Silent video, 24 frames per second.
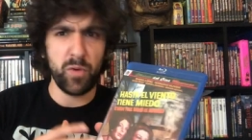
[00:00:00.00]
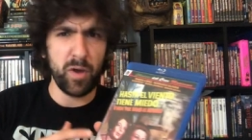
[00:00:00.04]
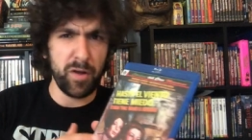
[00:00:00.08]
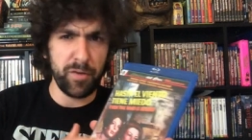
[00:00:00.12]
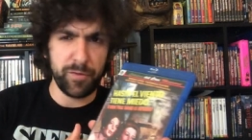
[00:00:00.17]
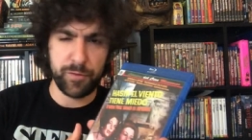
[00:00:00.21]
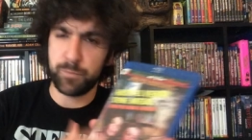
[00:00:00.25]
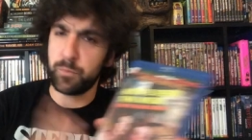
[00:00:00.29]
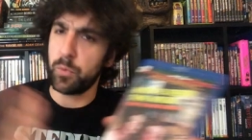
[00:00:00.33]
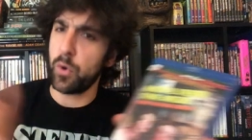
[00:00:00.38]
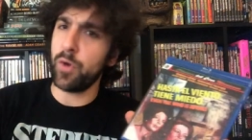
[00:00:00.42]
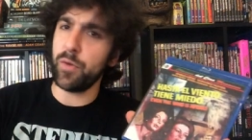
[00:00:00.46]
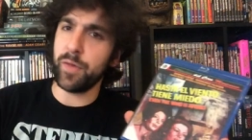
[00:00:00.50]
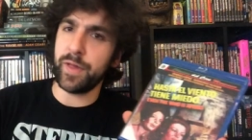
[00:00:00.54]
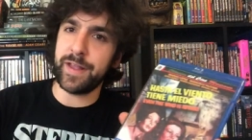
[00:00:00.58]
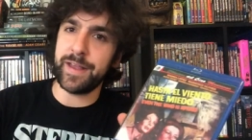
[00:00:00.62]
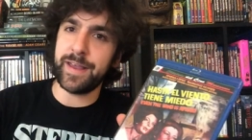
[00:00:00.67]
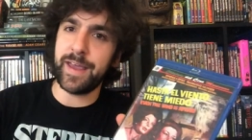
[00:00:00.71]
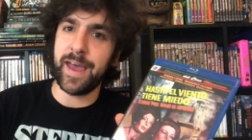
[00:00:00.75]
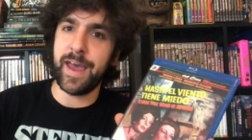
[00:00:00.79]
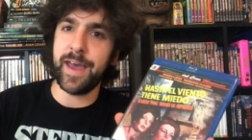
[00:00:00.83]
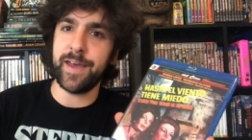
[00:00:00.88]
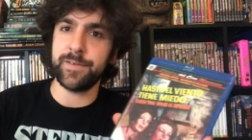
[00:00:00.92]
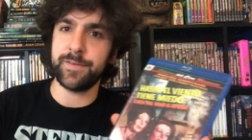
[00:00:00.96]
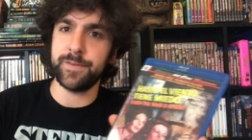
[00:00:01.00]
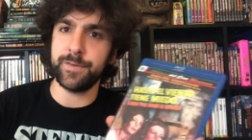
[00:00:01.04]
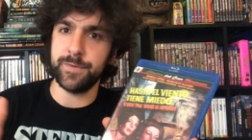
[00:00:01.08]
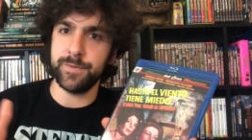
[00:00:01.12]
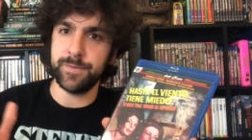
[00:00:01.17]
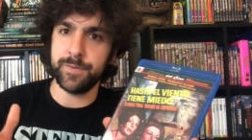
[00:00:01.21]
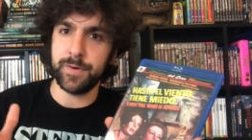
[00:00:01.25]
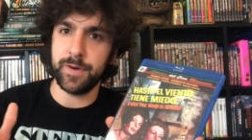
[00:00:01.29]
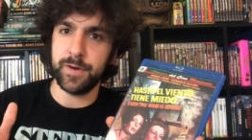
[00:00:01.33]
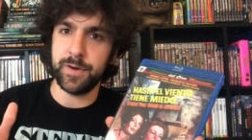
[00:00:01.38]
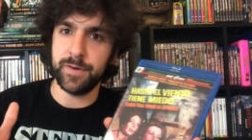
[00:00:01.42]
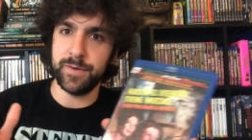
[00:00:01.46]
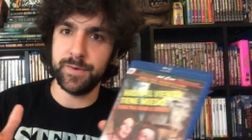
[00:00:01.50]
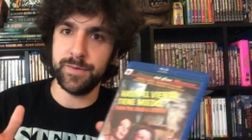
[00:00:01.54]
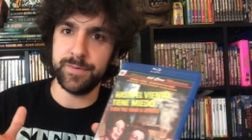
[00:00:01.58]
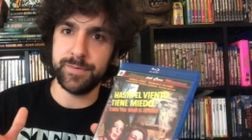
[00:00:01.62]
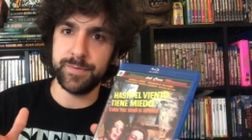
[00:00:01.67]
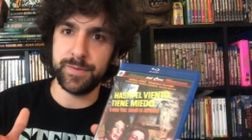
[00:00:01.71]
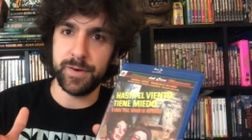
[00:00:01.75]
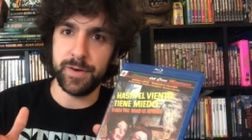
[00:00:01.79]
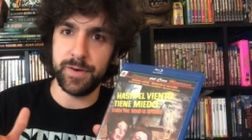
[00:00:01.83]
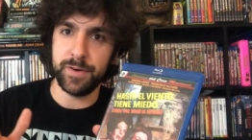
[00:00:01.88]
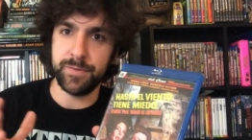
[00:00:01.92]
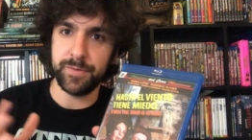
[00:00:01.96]
a sprawling cast of,
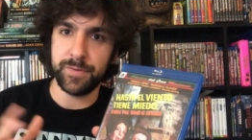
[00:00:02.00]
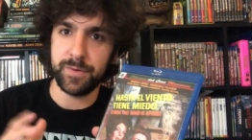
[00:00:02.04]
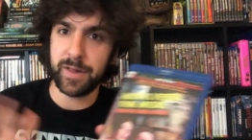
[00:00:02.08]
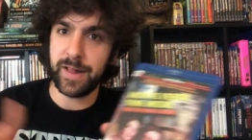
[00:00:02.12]
of of